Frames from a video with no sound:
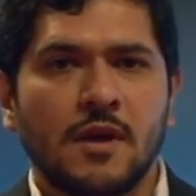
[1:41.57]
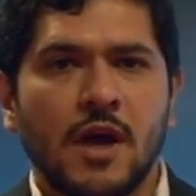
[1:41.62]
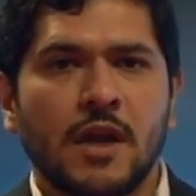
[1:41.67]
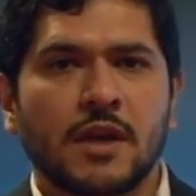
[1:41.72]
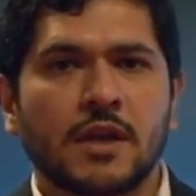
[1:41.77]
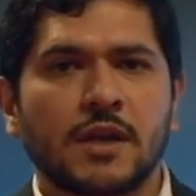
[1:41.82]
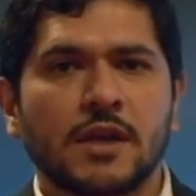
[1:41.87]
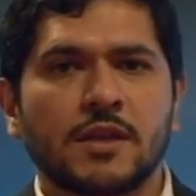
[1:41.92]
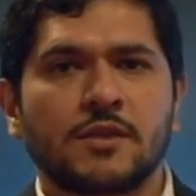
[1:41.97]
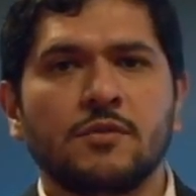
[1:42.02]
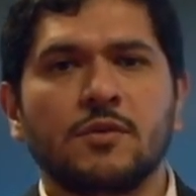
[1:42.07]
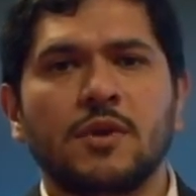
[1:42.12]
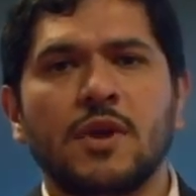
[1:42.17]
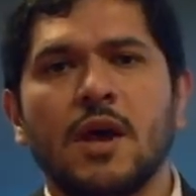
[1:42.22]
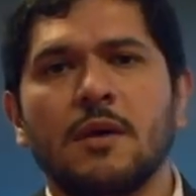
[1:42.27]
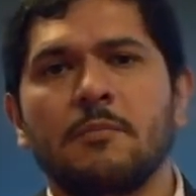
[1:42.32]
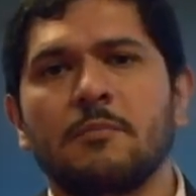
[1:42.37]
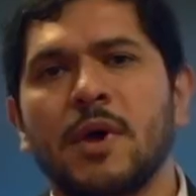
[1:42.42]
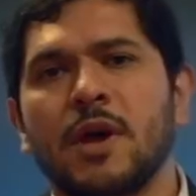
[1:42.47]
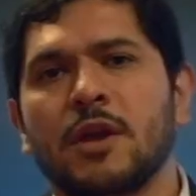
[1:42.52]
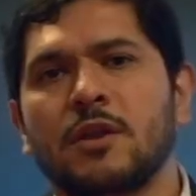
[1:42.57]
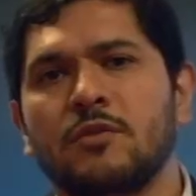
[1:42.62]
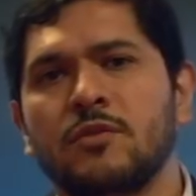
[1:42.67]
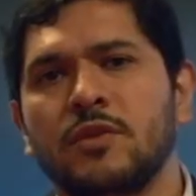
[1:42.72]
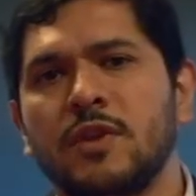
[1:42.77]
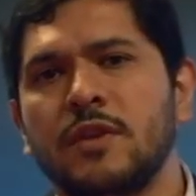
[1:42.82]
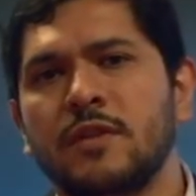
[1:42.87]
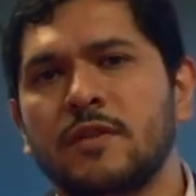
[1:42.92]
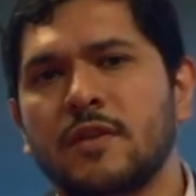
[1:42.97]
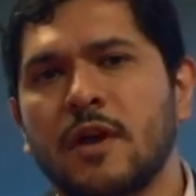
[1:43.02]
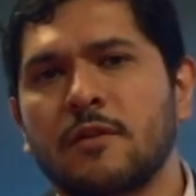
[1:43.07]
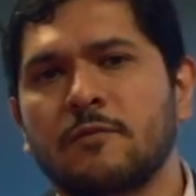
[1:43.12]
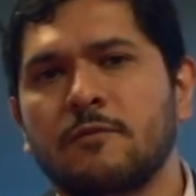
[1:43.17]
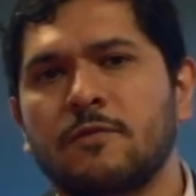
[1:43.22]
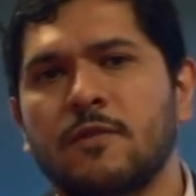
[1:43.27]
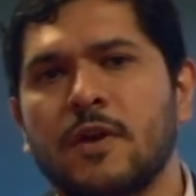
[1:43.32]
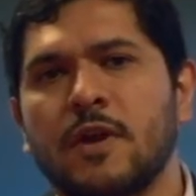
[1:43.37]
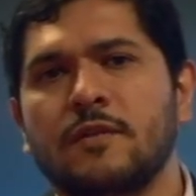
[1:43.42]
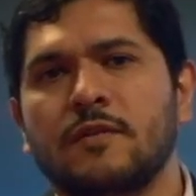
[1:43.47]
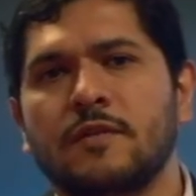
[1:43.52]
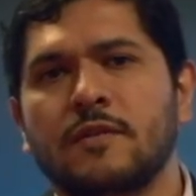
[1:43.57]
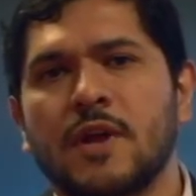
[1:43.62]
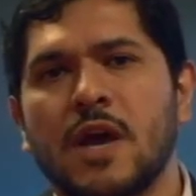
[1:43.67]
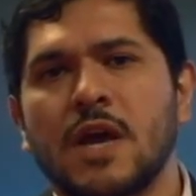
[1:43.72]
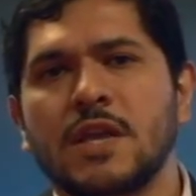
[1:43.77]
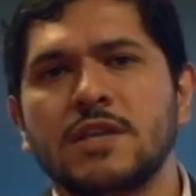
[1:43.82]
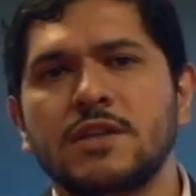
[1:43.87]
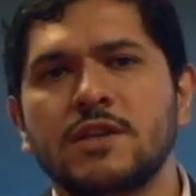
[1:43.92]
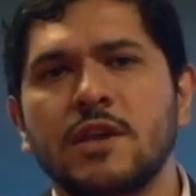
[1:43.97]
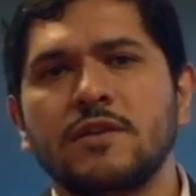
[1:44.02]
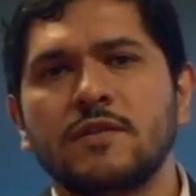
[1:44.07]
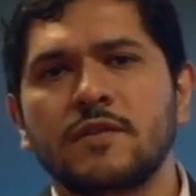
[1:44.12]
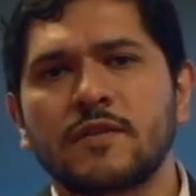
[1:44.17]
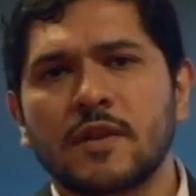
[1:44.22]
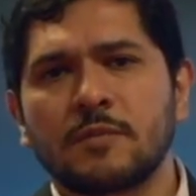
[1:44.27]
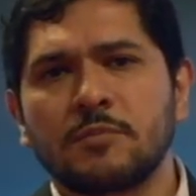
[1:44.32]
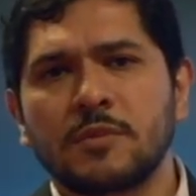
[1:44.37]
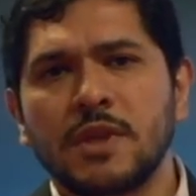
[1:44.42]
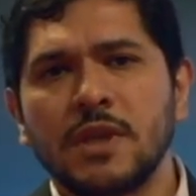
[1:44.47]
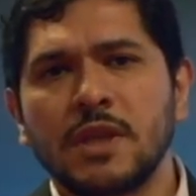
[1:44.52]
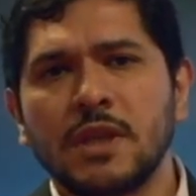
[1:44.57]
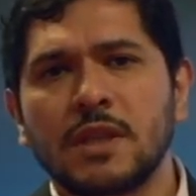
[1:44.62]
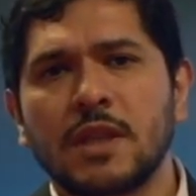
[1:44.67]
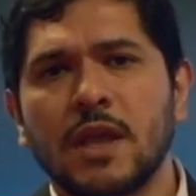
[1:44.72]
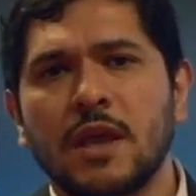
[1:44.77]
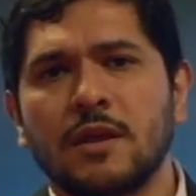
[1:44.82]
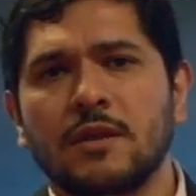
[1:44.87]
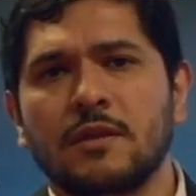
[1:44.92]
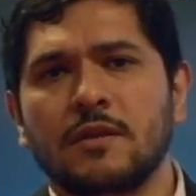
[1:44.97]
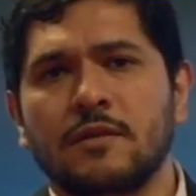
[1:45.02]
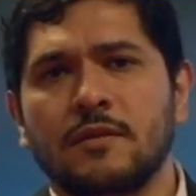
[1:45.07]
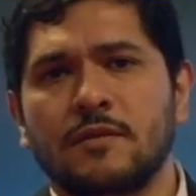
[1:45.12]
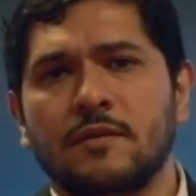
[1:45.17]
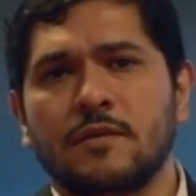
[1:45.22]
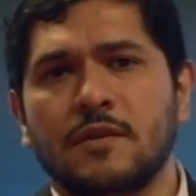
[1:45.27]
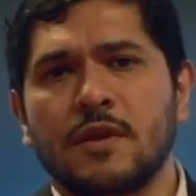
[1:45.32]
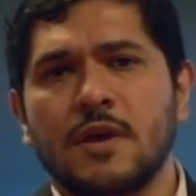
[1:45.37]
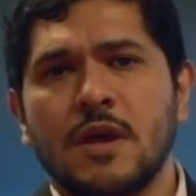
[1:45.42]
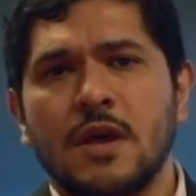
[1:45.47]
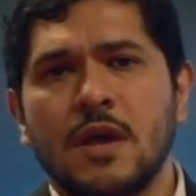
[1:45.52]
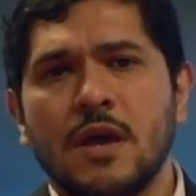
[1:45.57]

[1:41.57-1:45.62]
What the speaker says: and had to come back to design phase and change some details